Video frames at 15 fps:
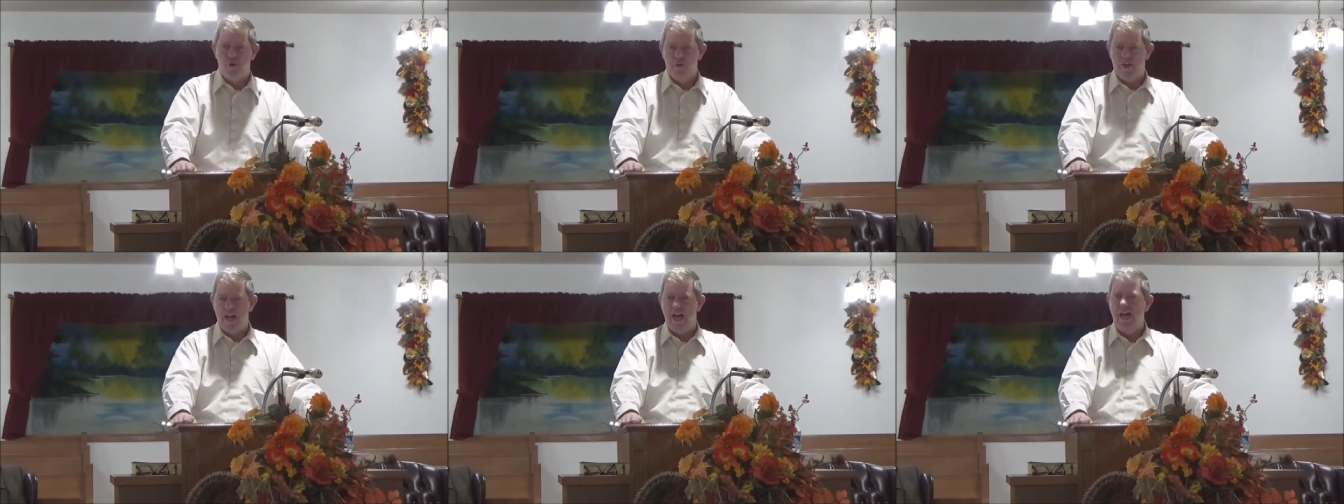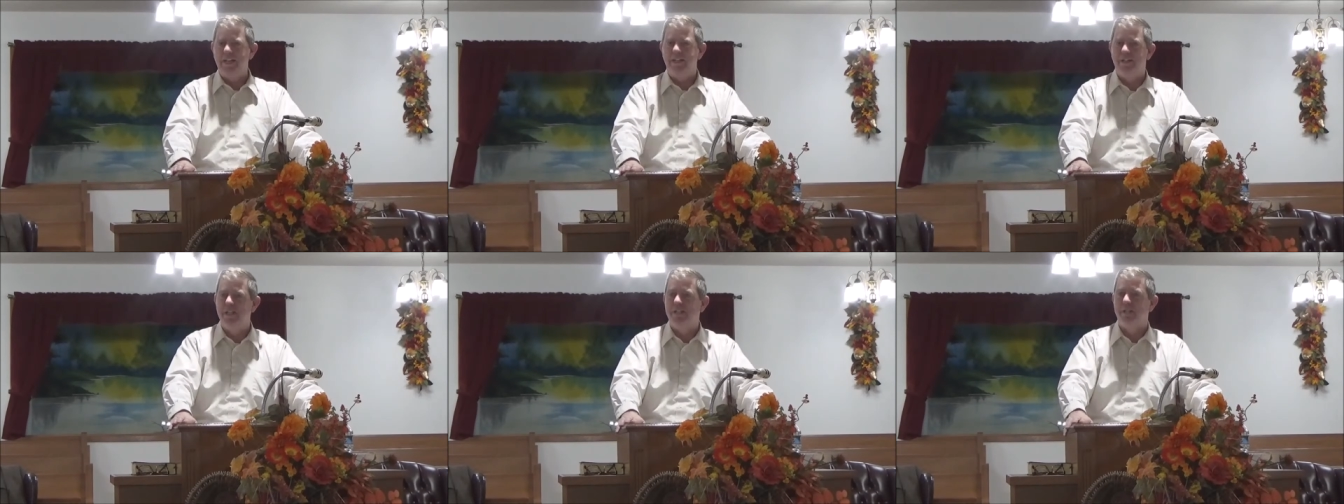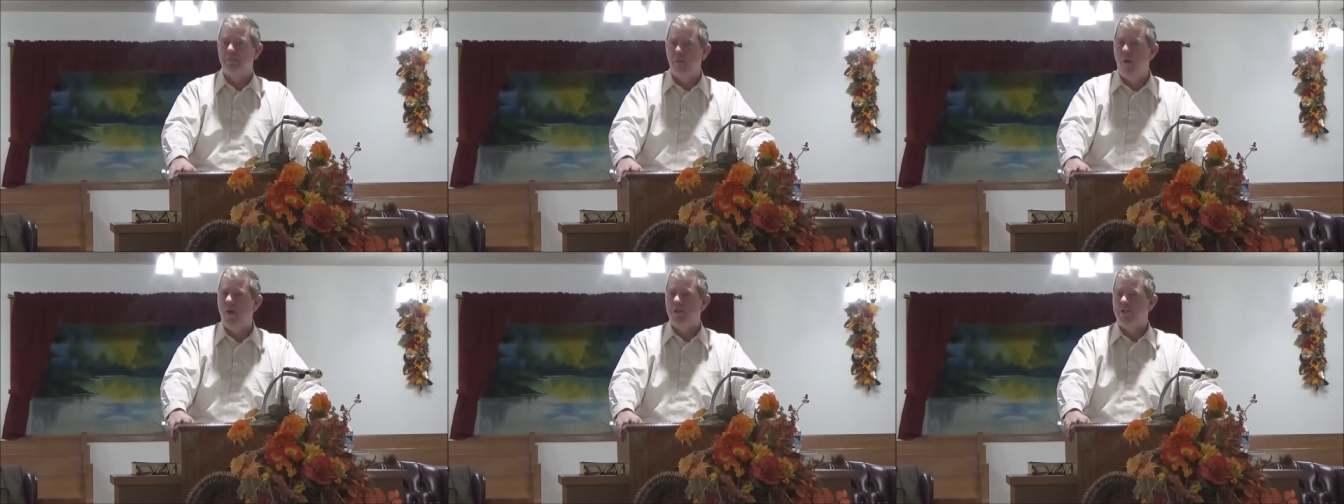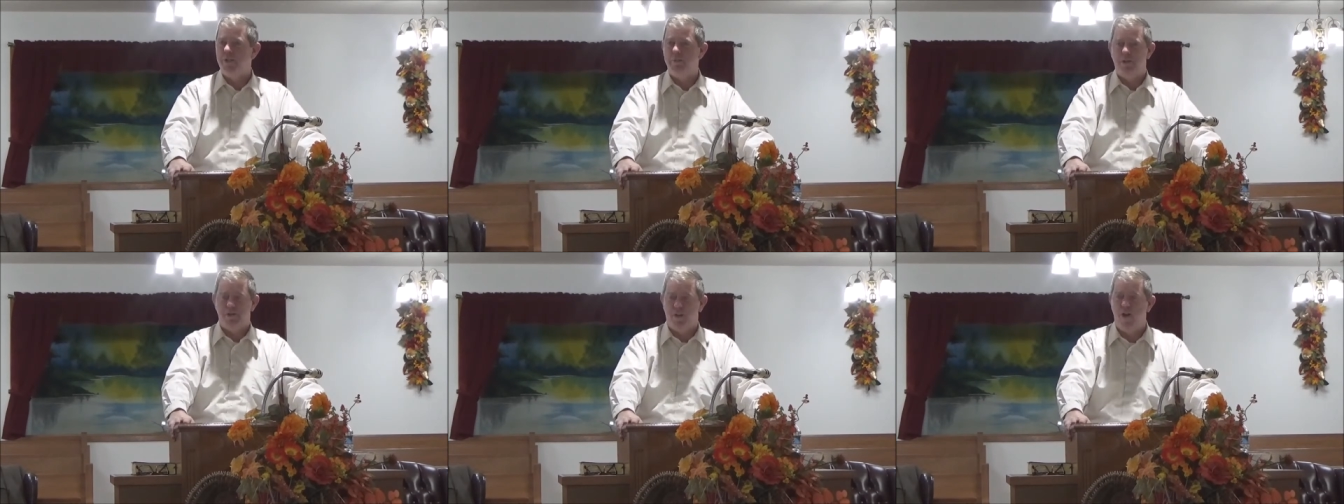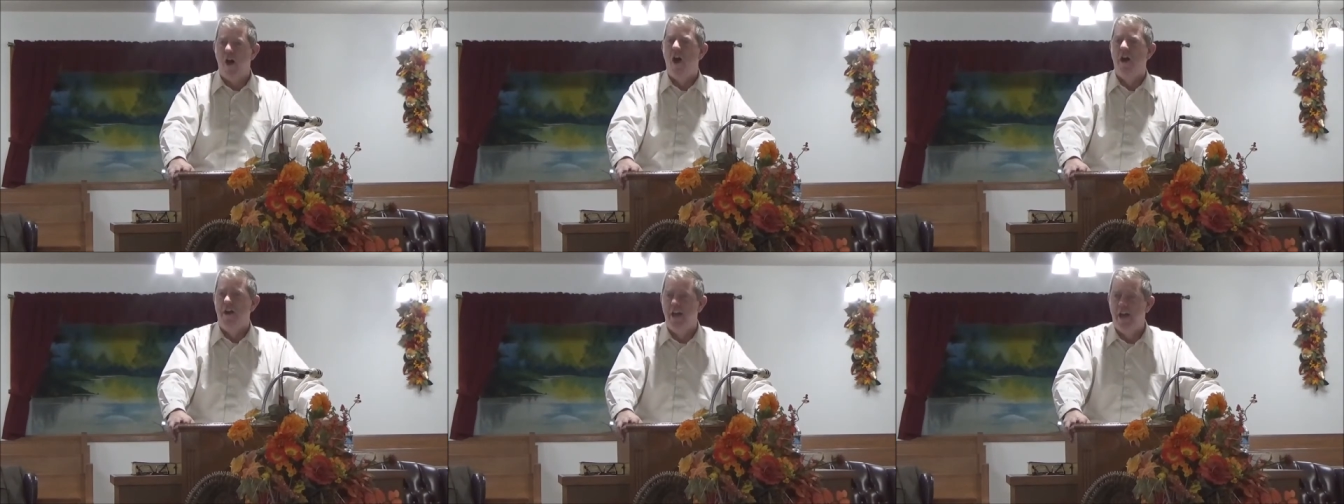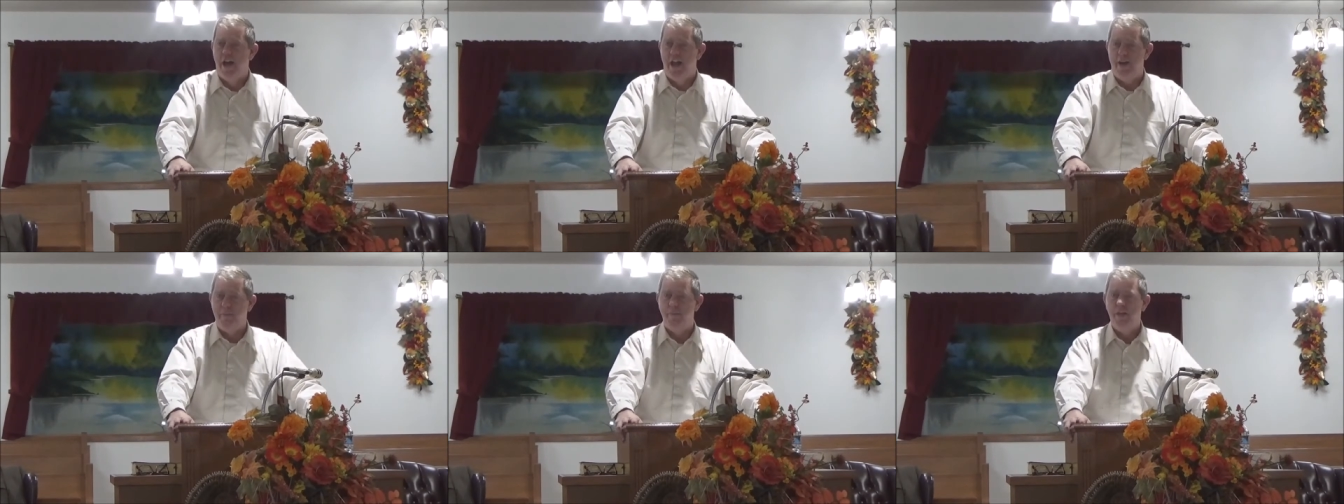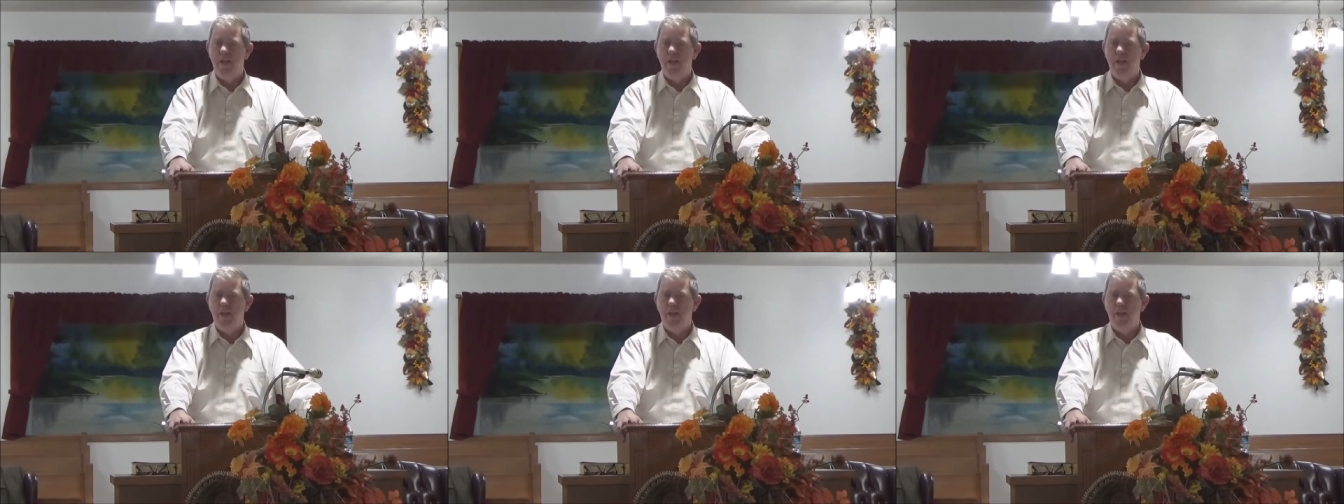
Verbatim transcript: I hate to disappoint you, but there are none.